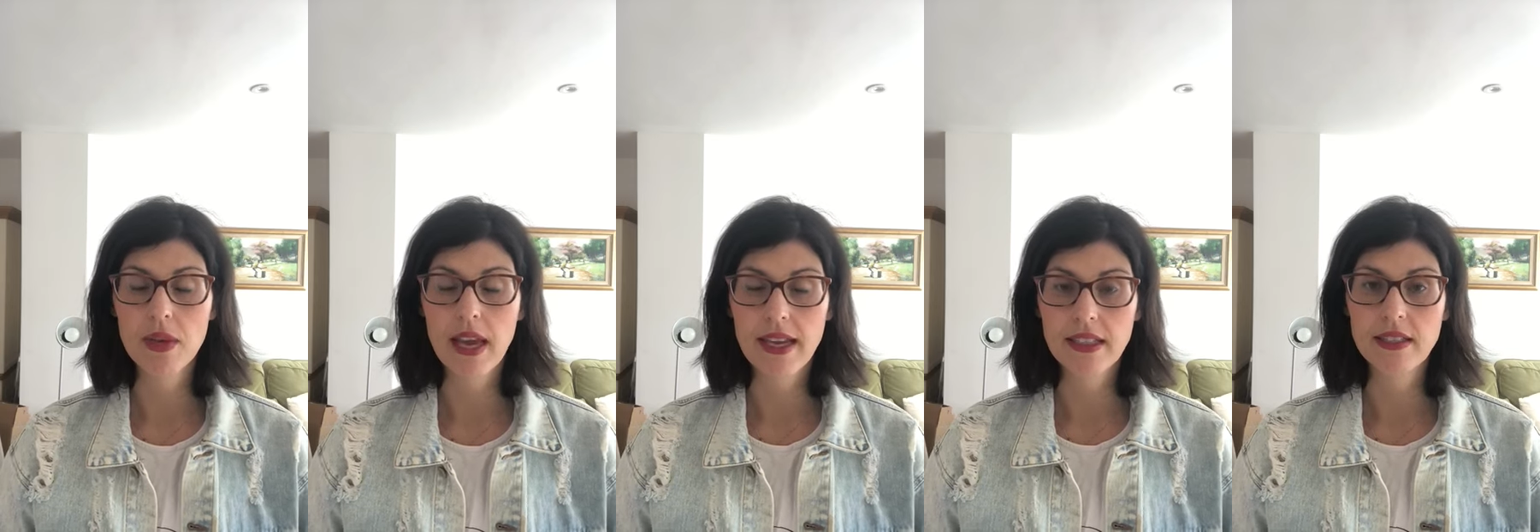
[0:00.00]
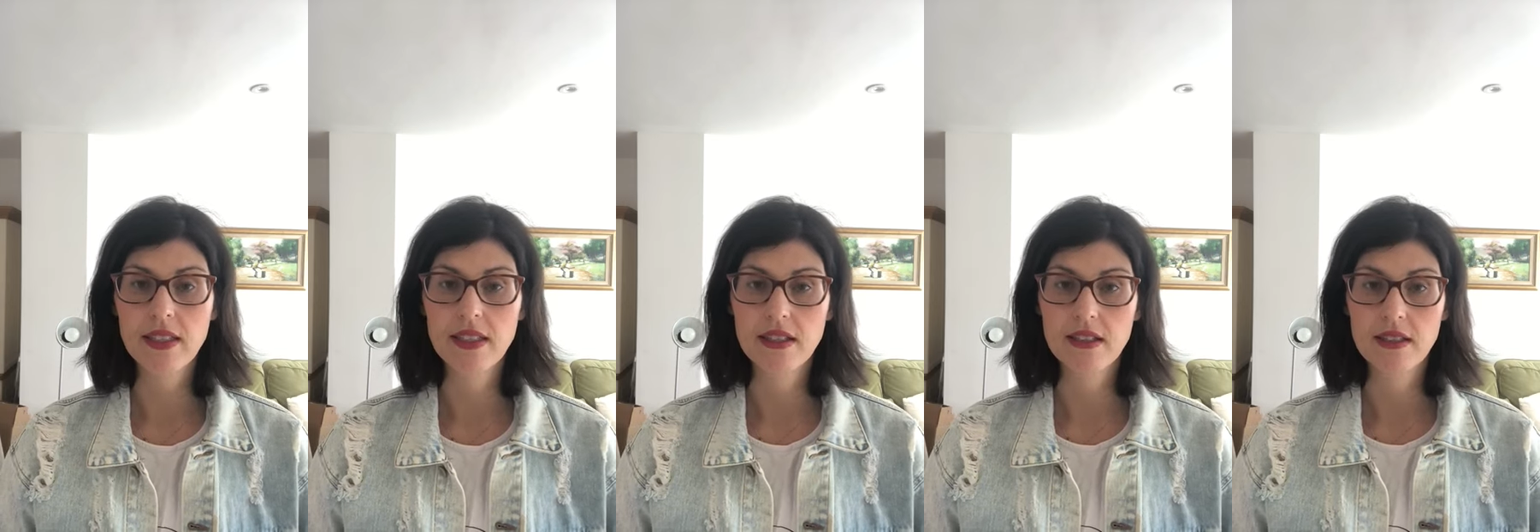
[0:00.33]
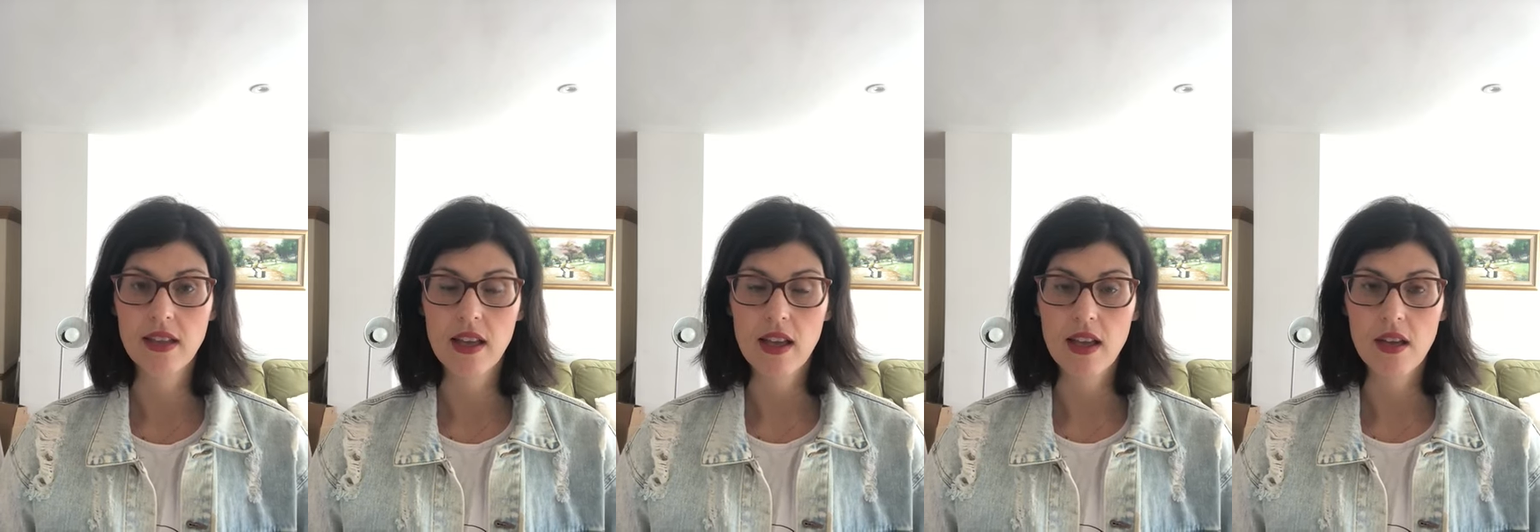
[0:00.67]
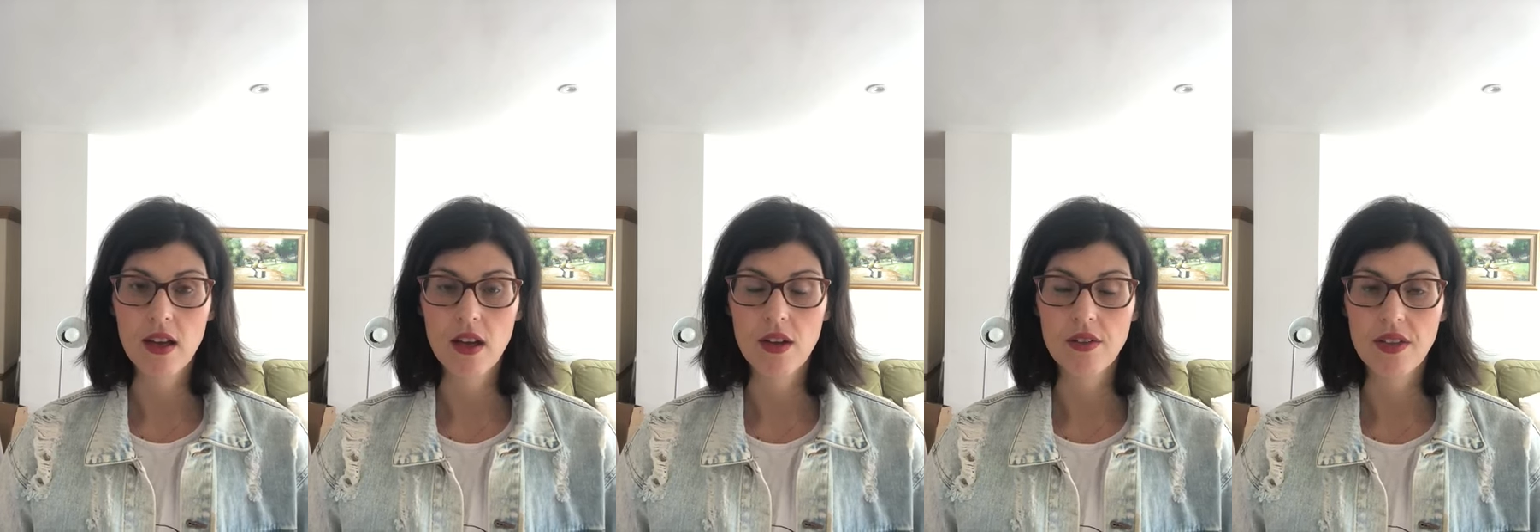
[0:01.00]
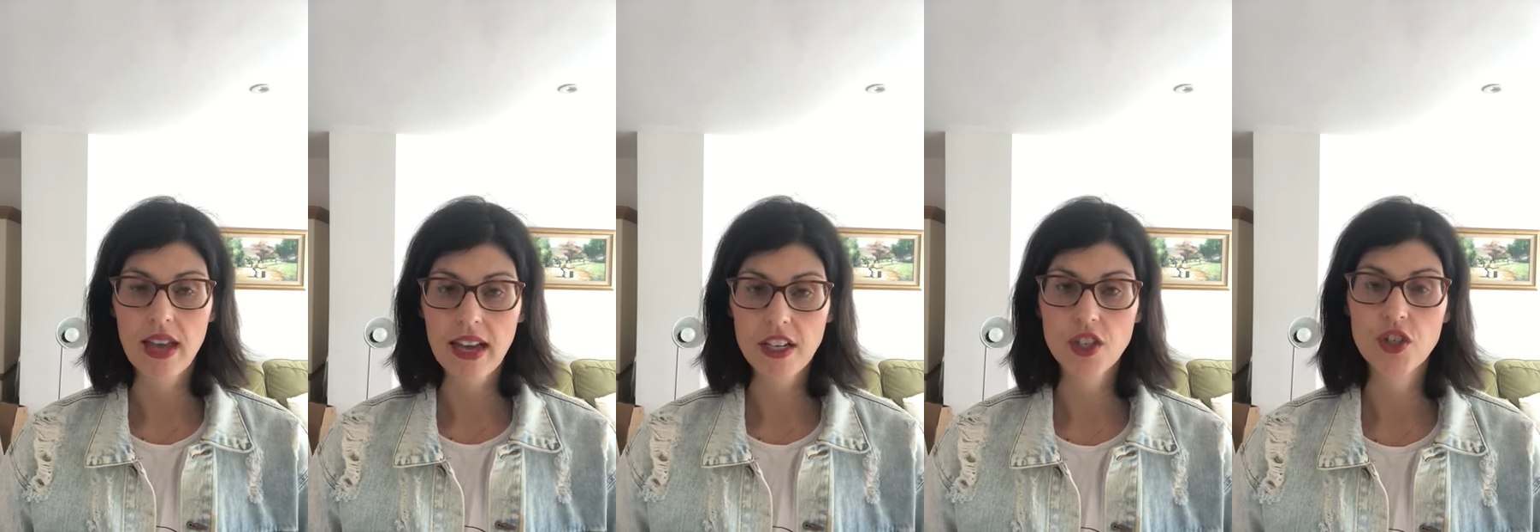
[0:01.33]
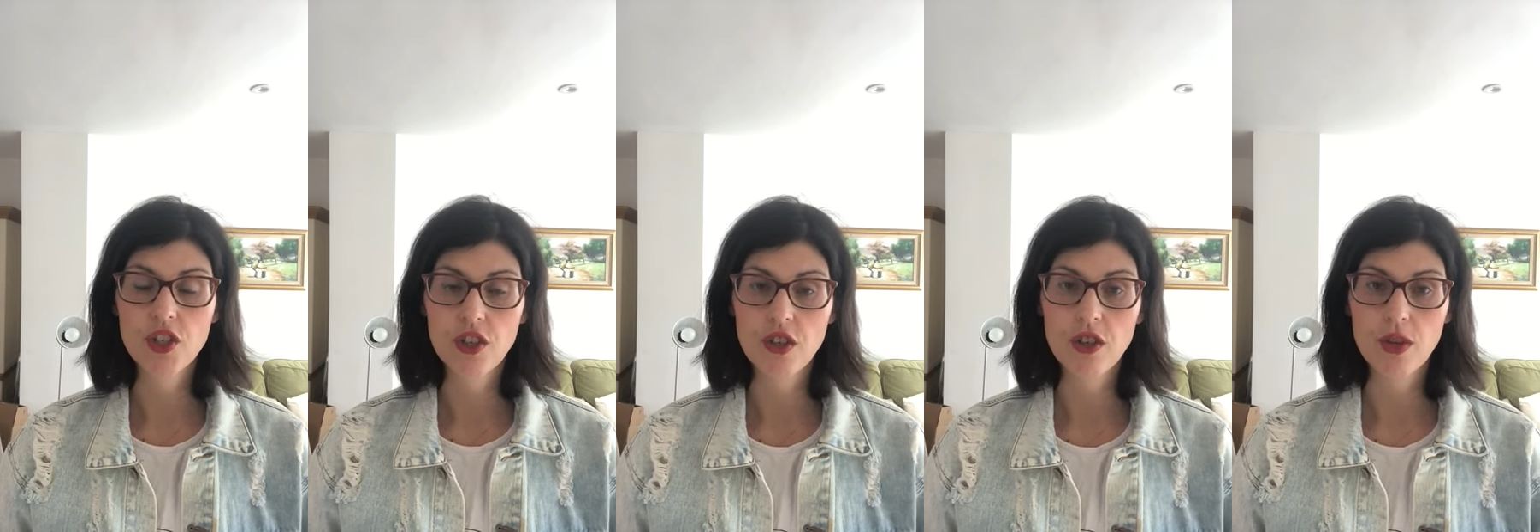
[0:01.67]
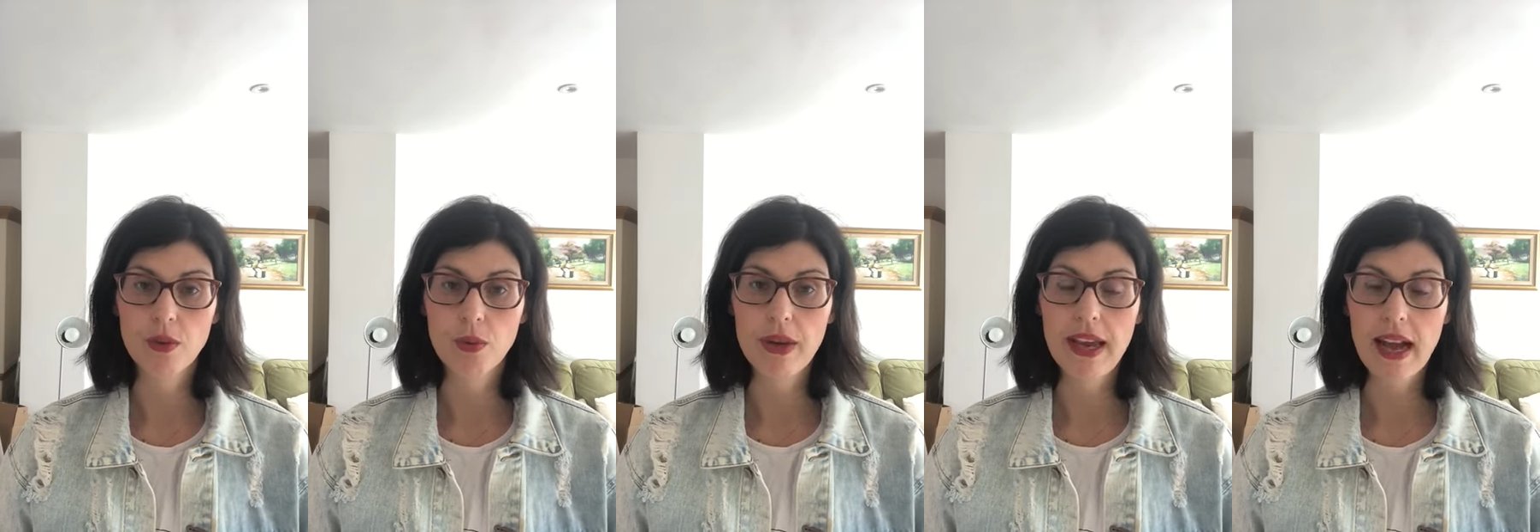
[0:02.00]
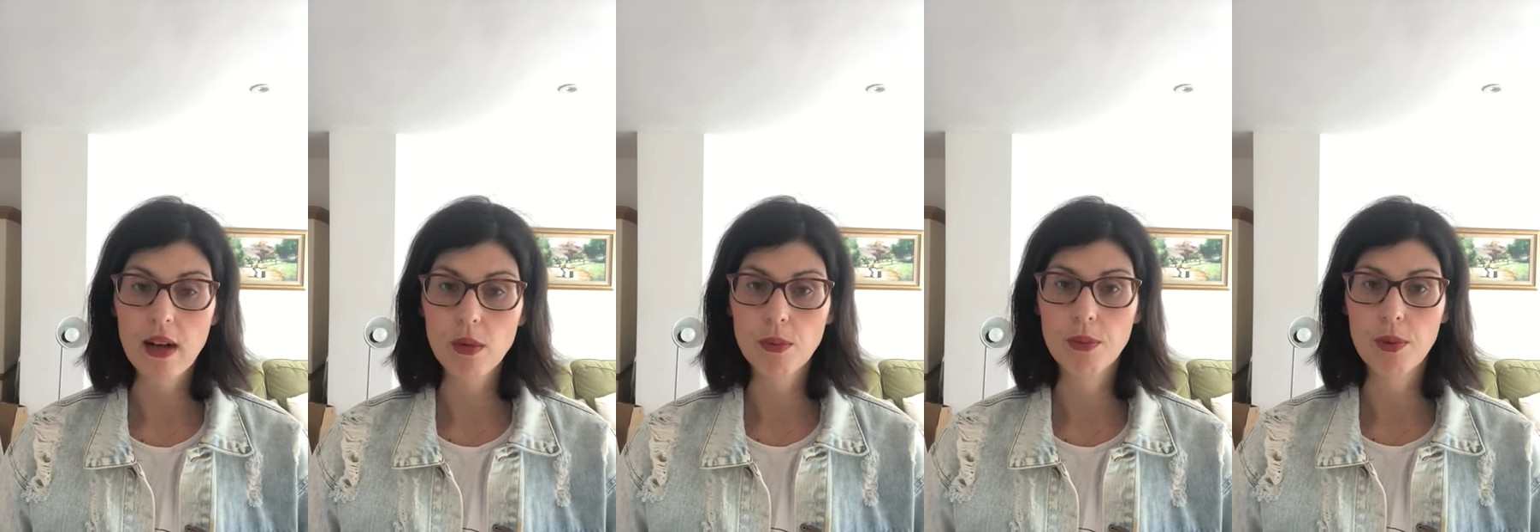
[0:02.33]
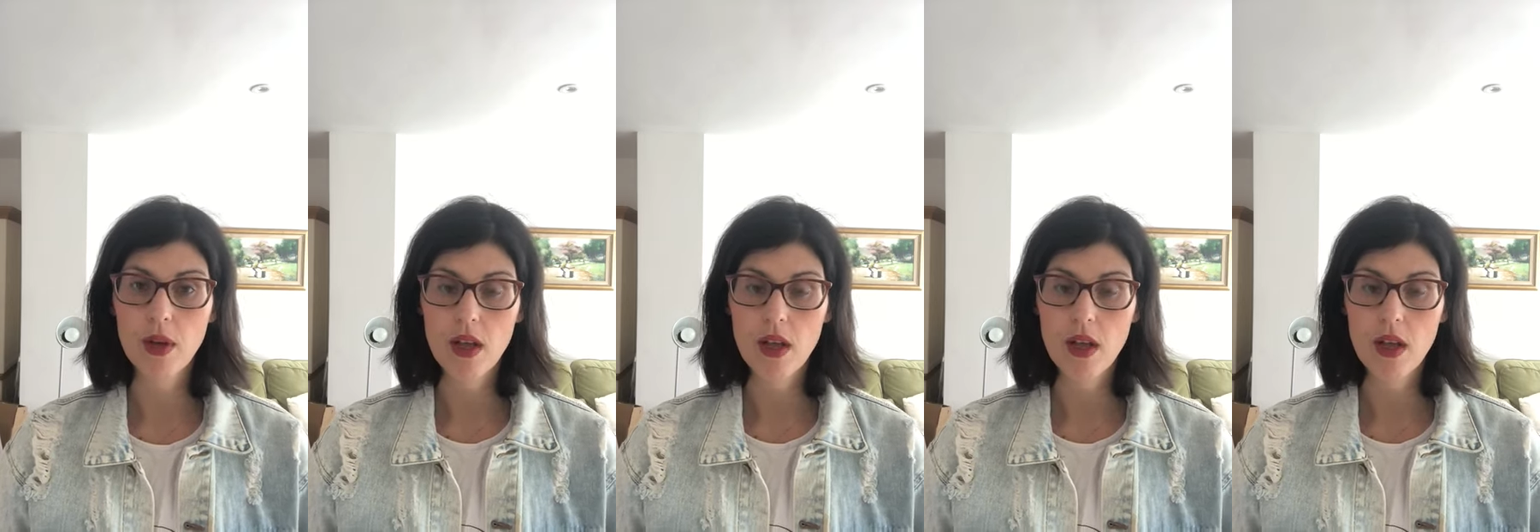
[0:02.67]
cases, the action that we help